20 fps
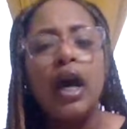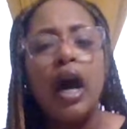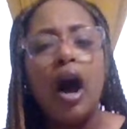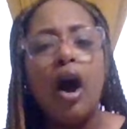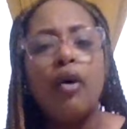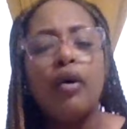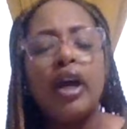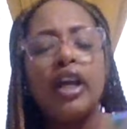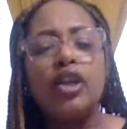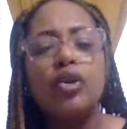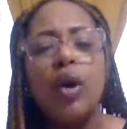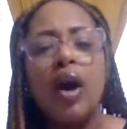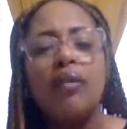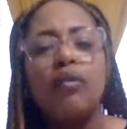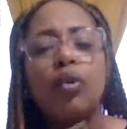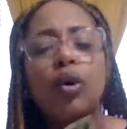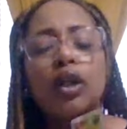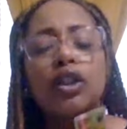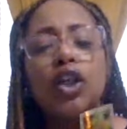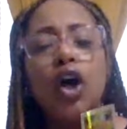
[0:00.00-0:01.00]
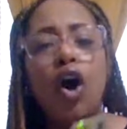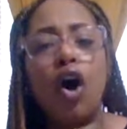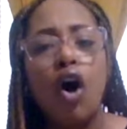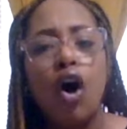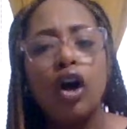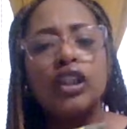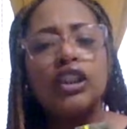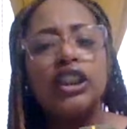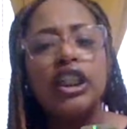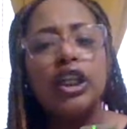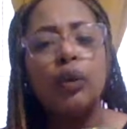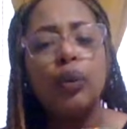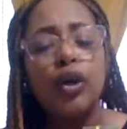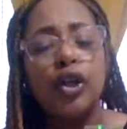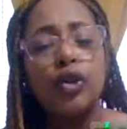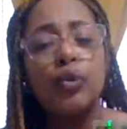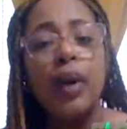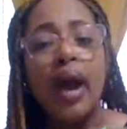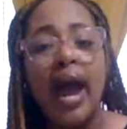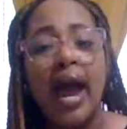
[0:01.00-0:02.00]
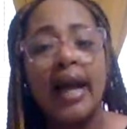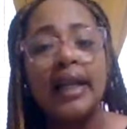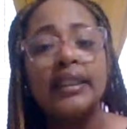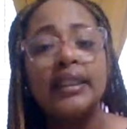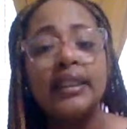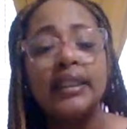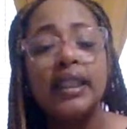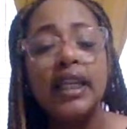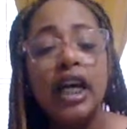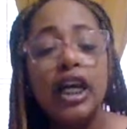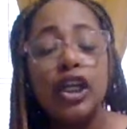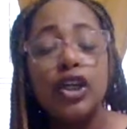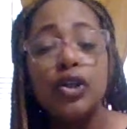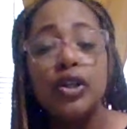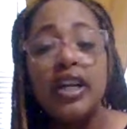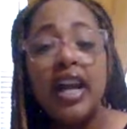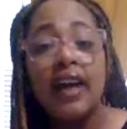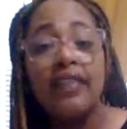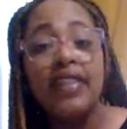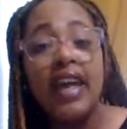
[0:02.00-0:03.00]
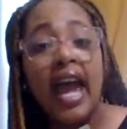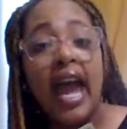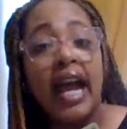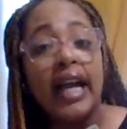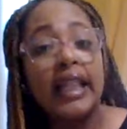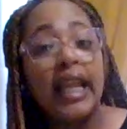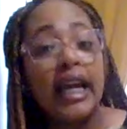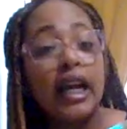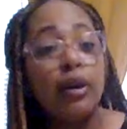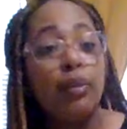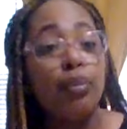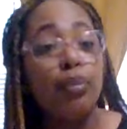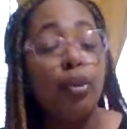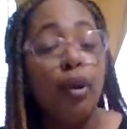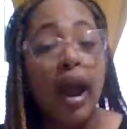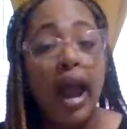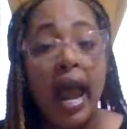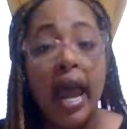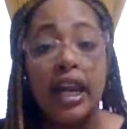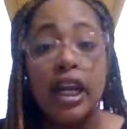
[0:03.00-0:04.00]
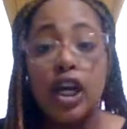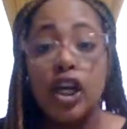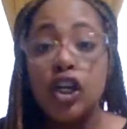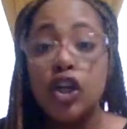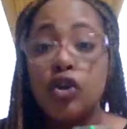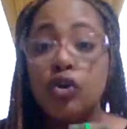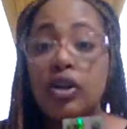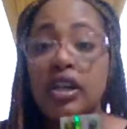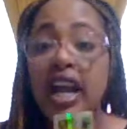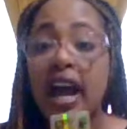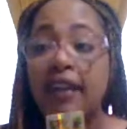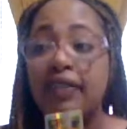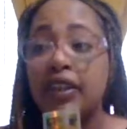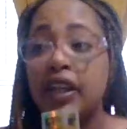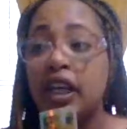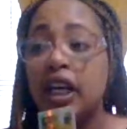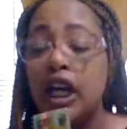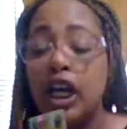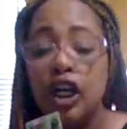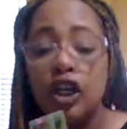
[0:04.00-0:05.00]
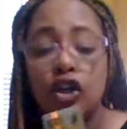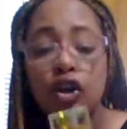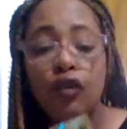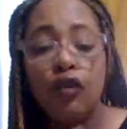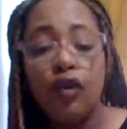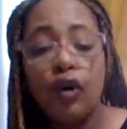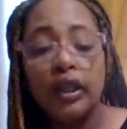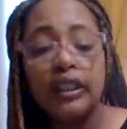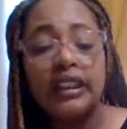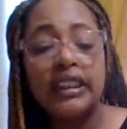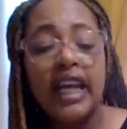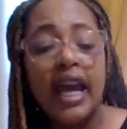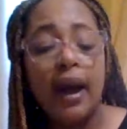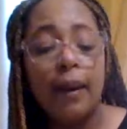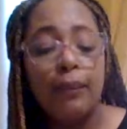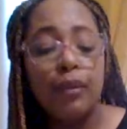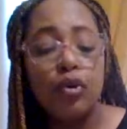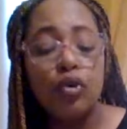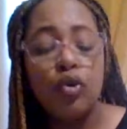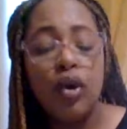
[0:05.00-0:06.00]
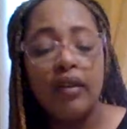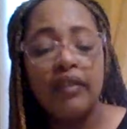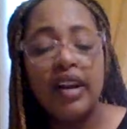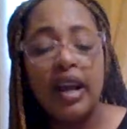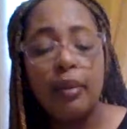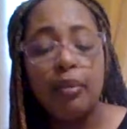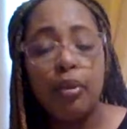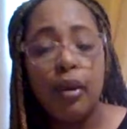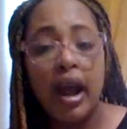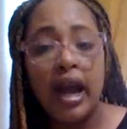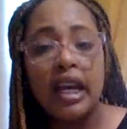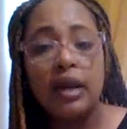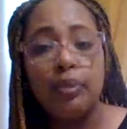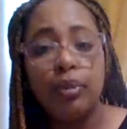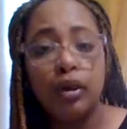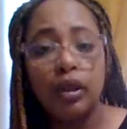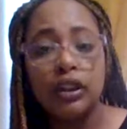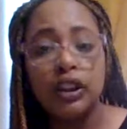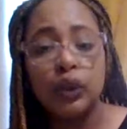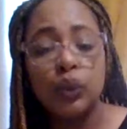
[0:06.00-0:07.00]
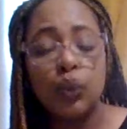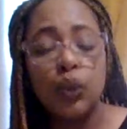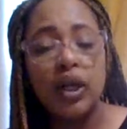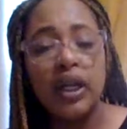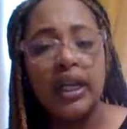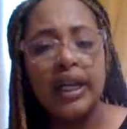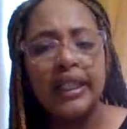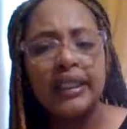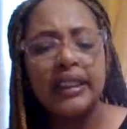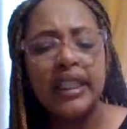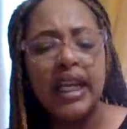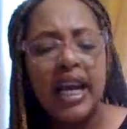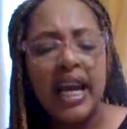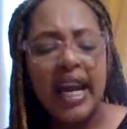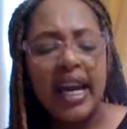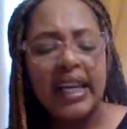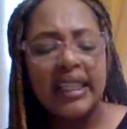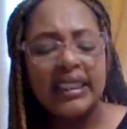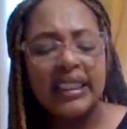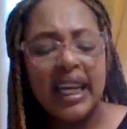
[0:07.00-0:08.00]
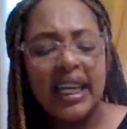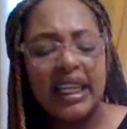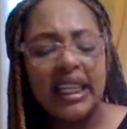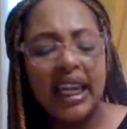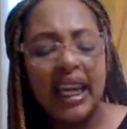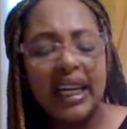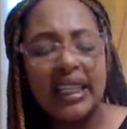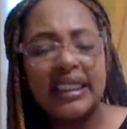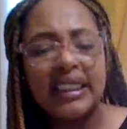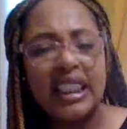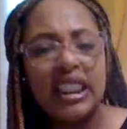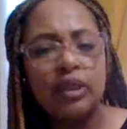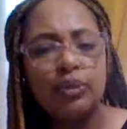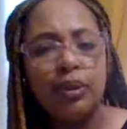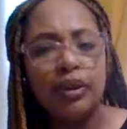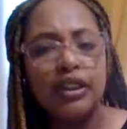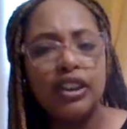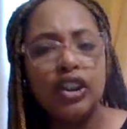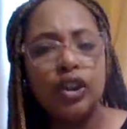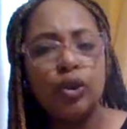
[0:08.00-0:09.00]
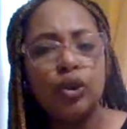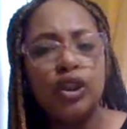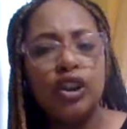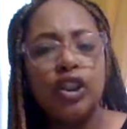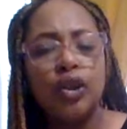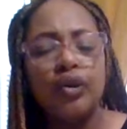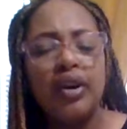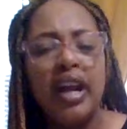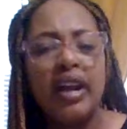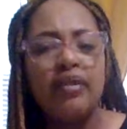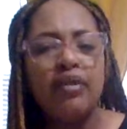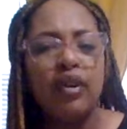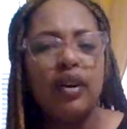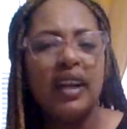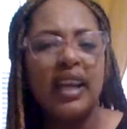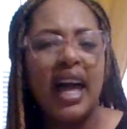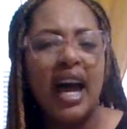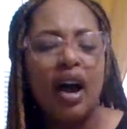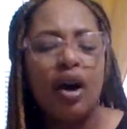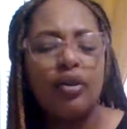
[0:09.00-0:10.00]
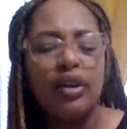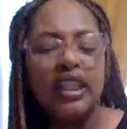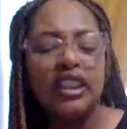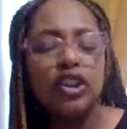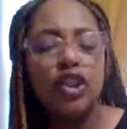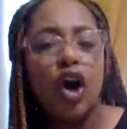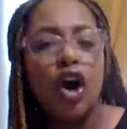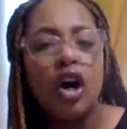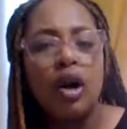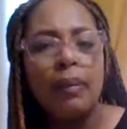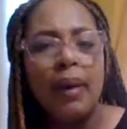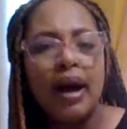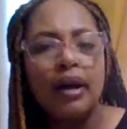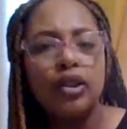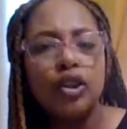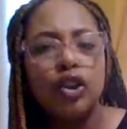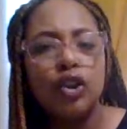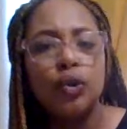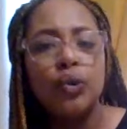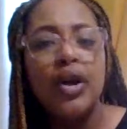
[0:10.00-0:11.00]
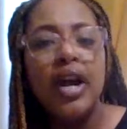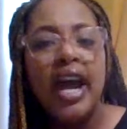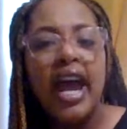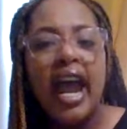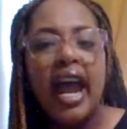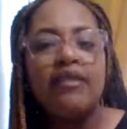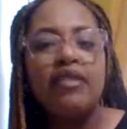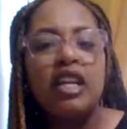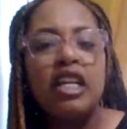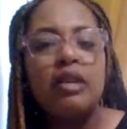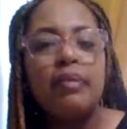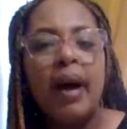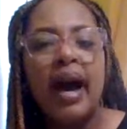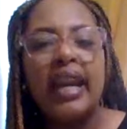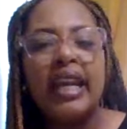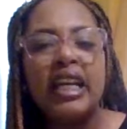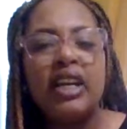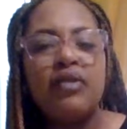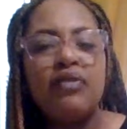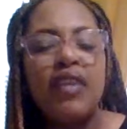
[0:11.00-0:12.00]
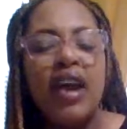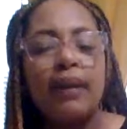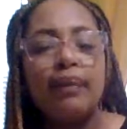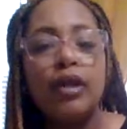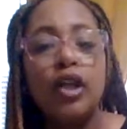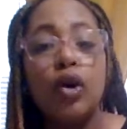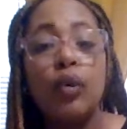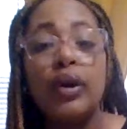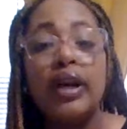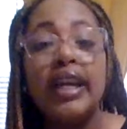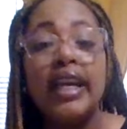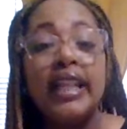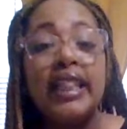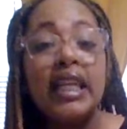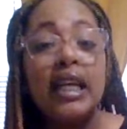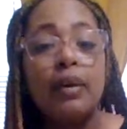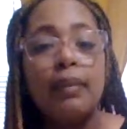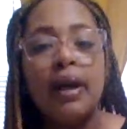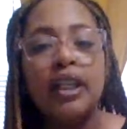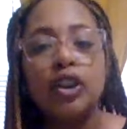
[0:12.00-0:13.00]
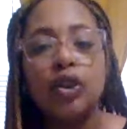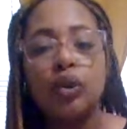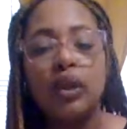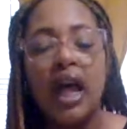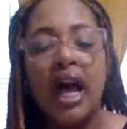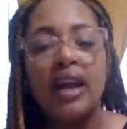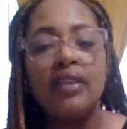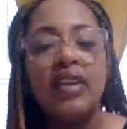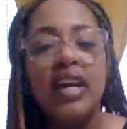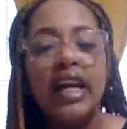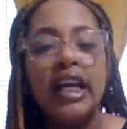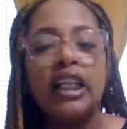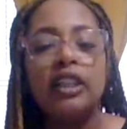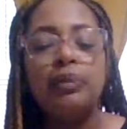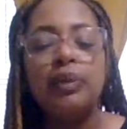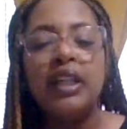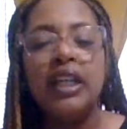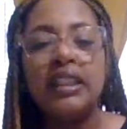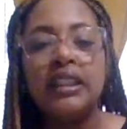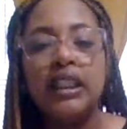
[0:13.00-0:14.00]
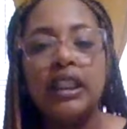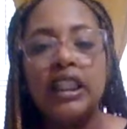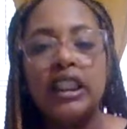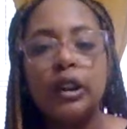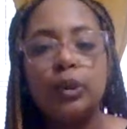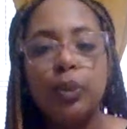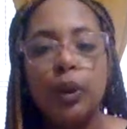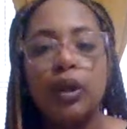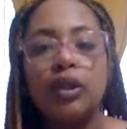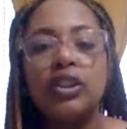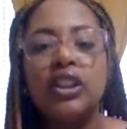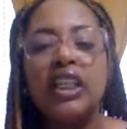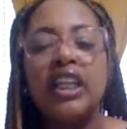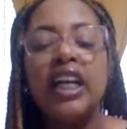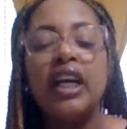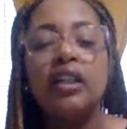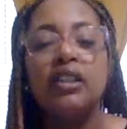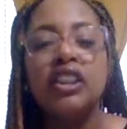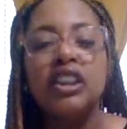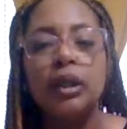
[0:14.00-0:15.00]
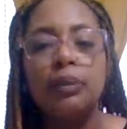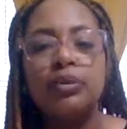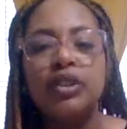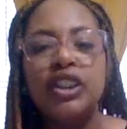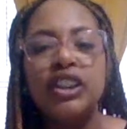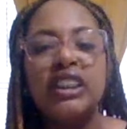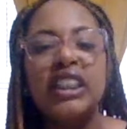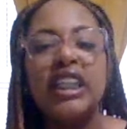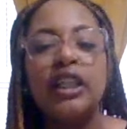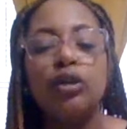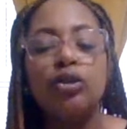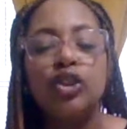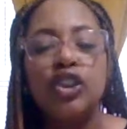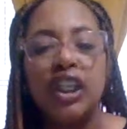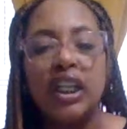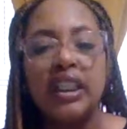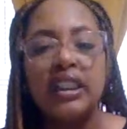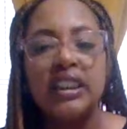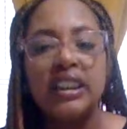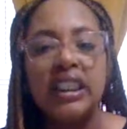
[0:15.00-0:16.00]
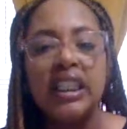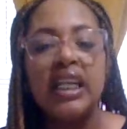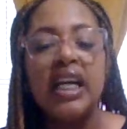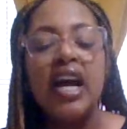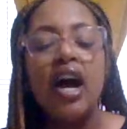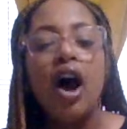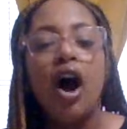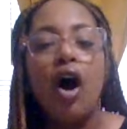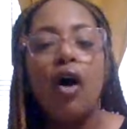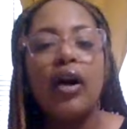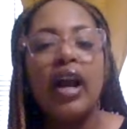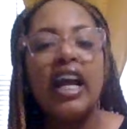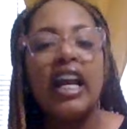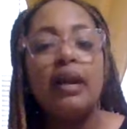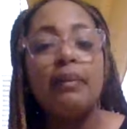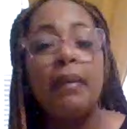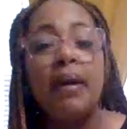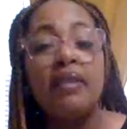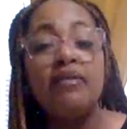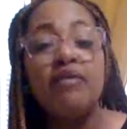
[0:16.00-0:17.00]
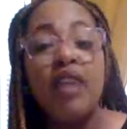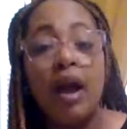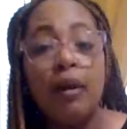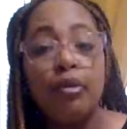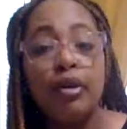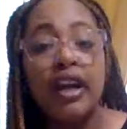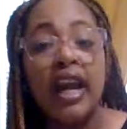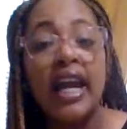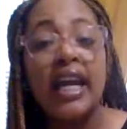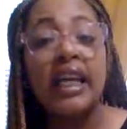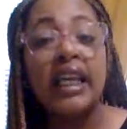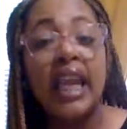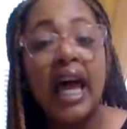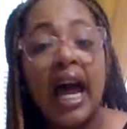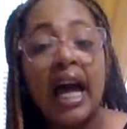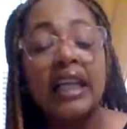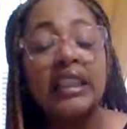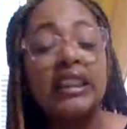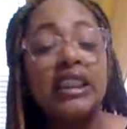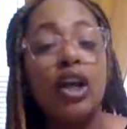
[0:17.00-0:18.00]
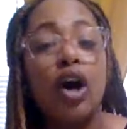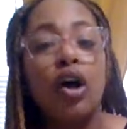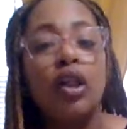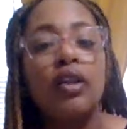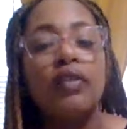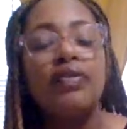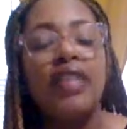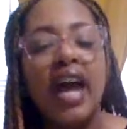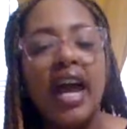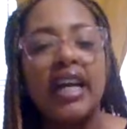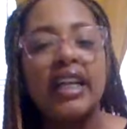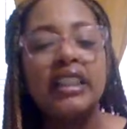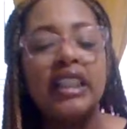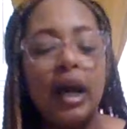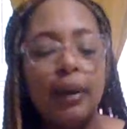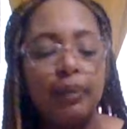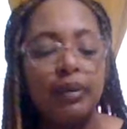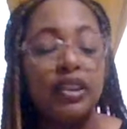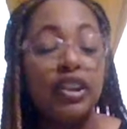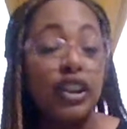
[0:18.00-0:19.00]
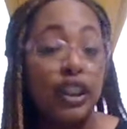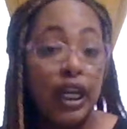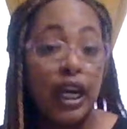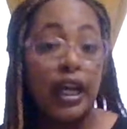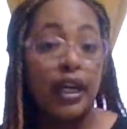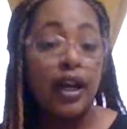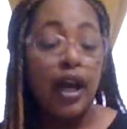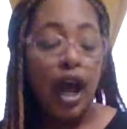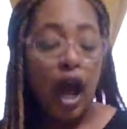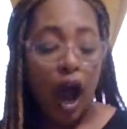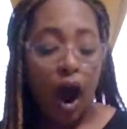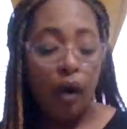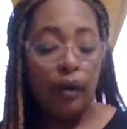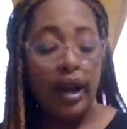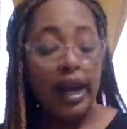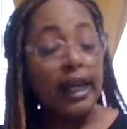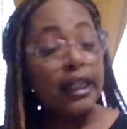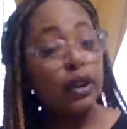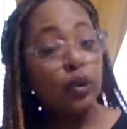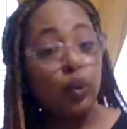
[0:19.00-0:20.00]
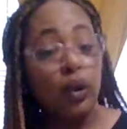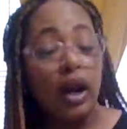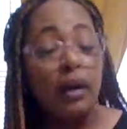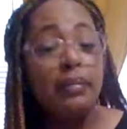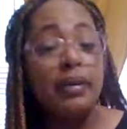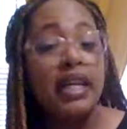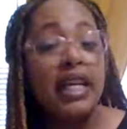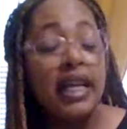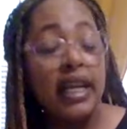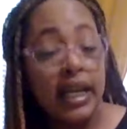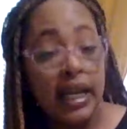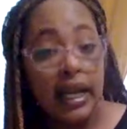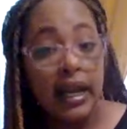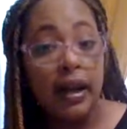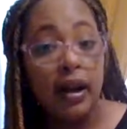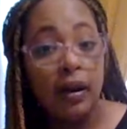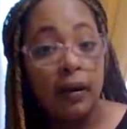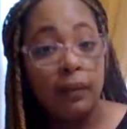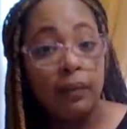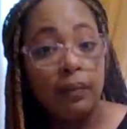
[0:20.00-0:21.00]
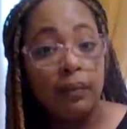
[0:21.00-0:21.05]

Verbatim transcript: Okay, you have worked hard to get where you at. You didn't have to act like a brat. You didn't have to, you know, for example, whoever that bratty person was, it's like, like I said, this person uses your name for cloud. They talk about you. If anybody in the family know anything about your life, it's because of this person, their assumptions and their jealousy. Okay, they fabricating lies and all of that type of shit. Okay, is what I'm getting here.